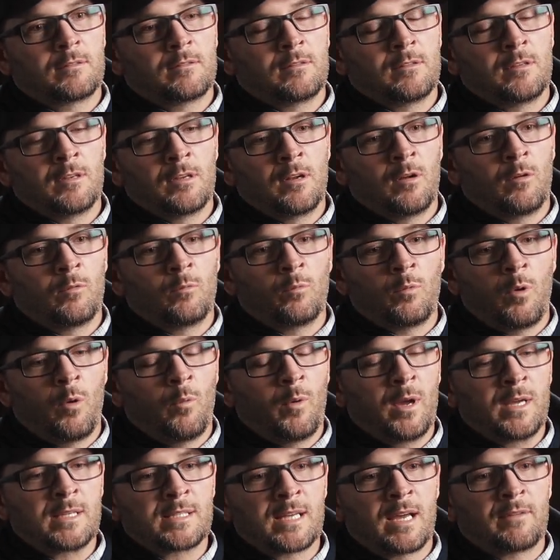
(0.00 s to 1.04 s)
a
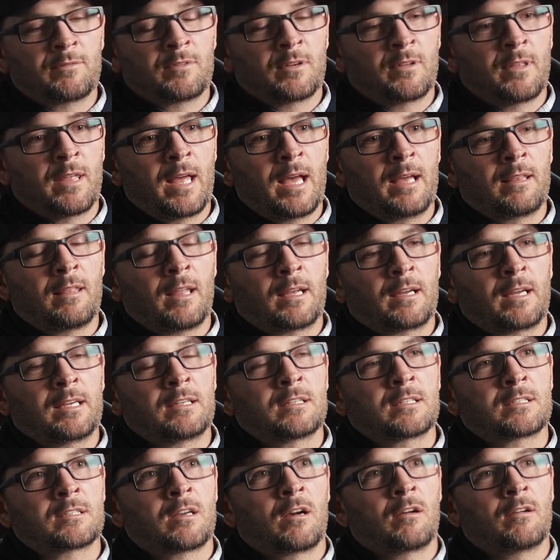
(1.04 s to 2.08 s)
ways after that, I
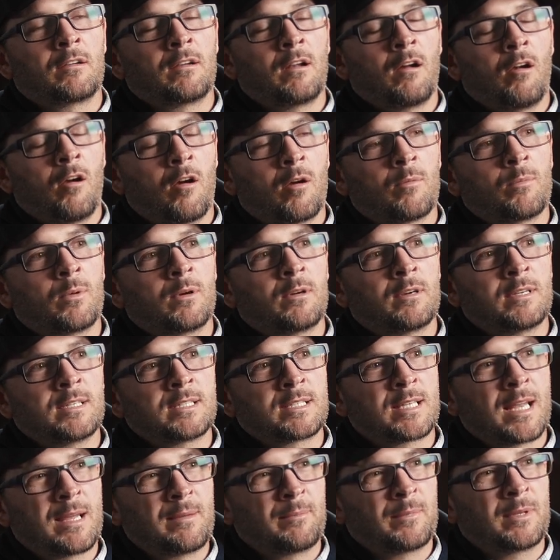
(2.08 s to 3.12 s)
just started to harbor
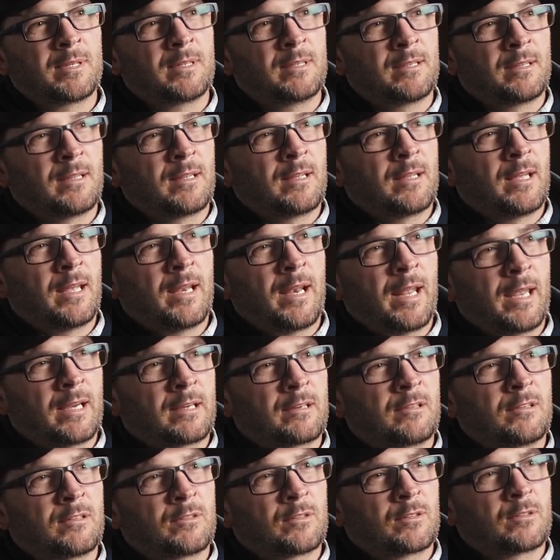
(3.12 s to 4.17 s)
resentment and
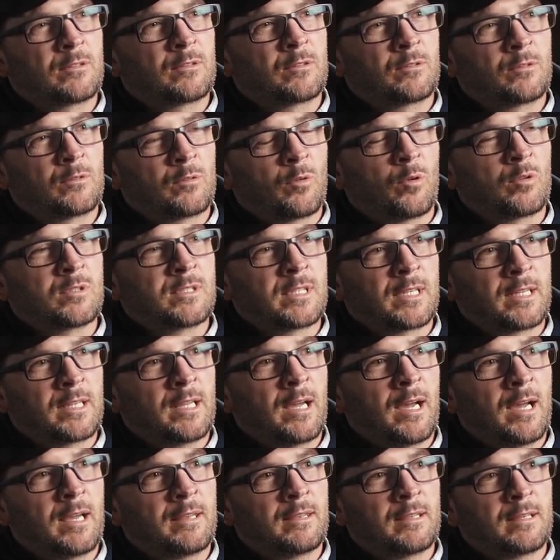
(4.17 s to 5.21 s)
anger towards the
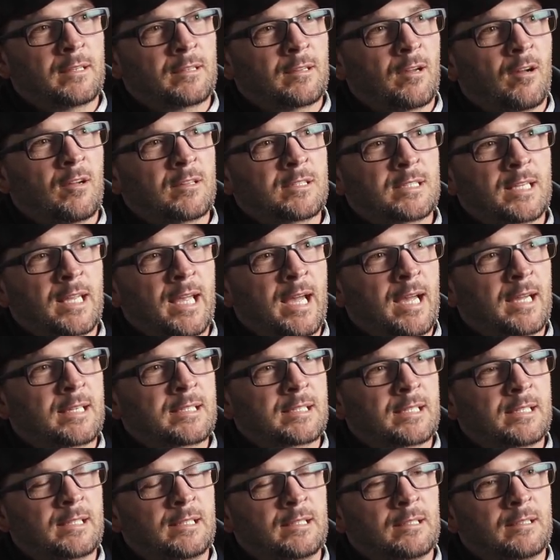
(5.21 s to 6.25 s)
guy that caused the
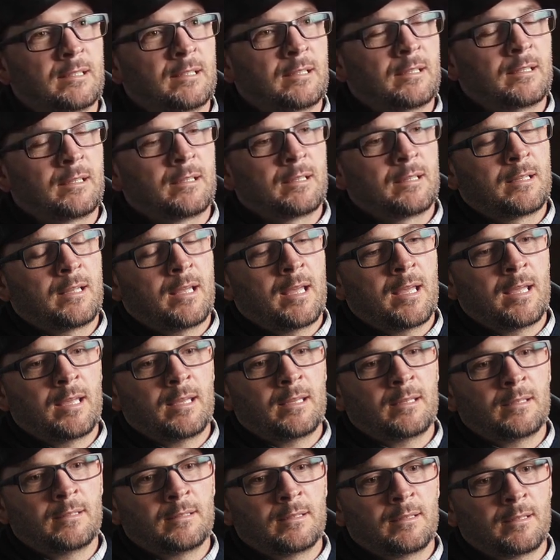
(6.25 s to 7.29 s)
accident.
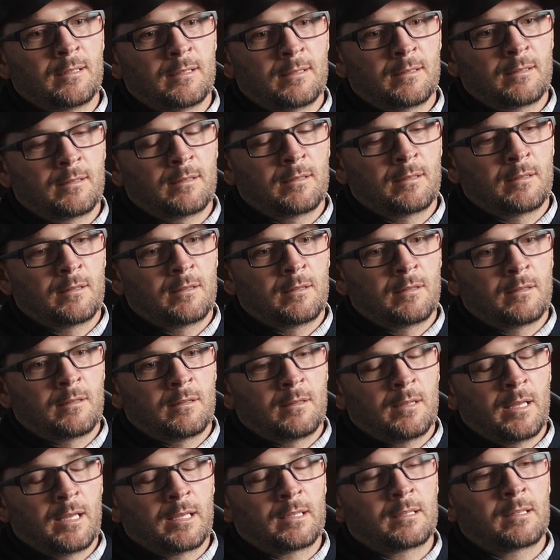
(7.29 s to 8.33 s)
And
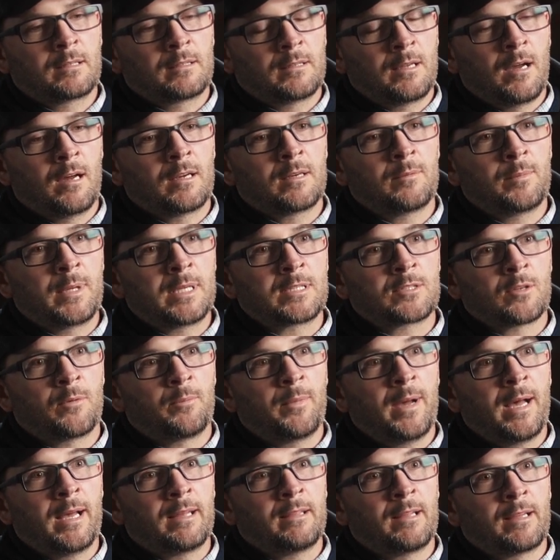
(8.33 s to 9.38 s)
it got to be so
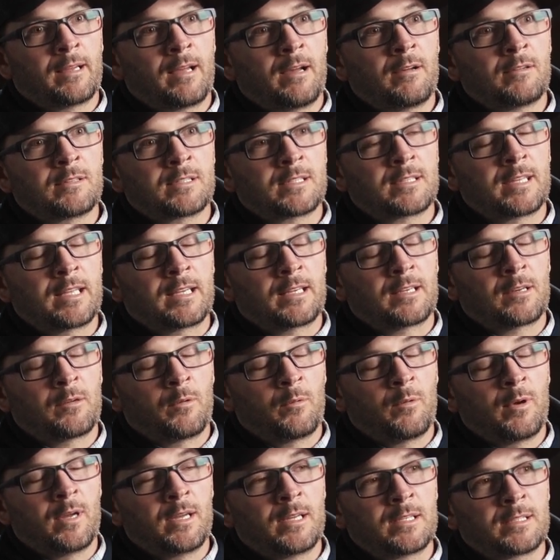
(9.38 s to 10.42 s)
bad, I was thinking
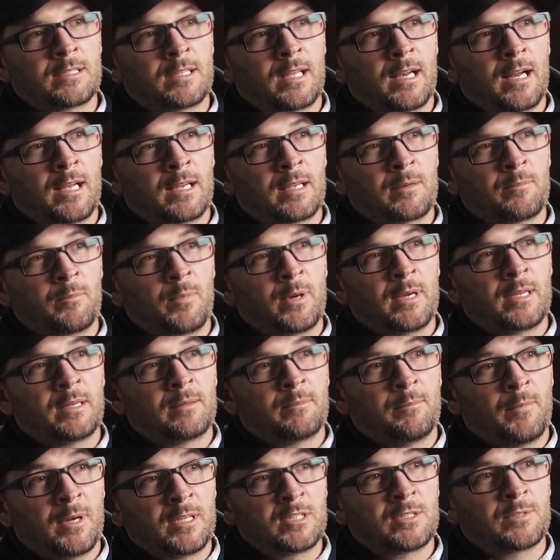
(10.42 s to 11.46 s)
of ways that I could bring
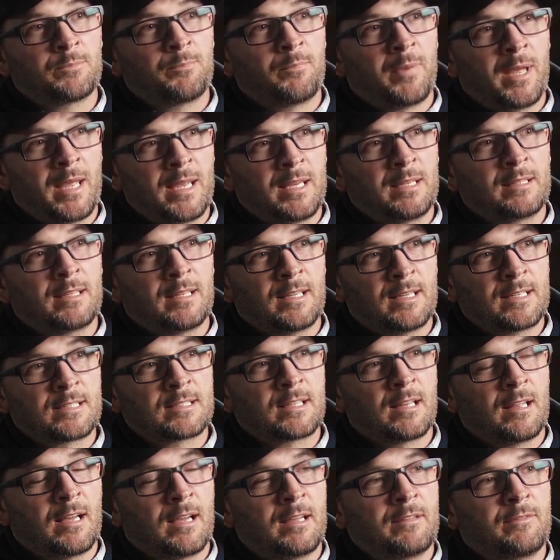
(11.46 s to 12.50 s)
as much pain to
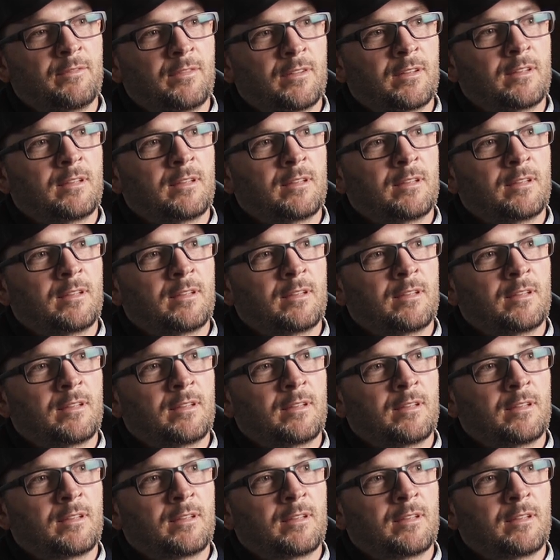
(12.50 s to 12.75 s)
his life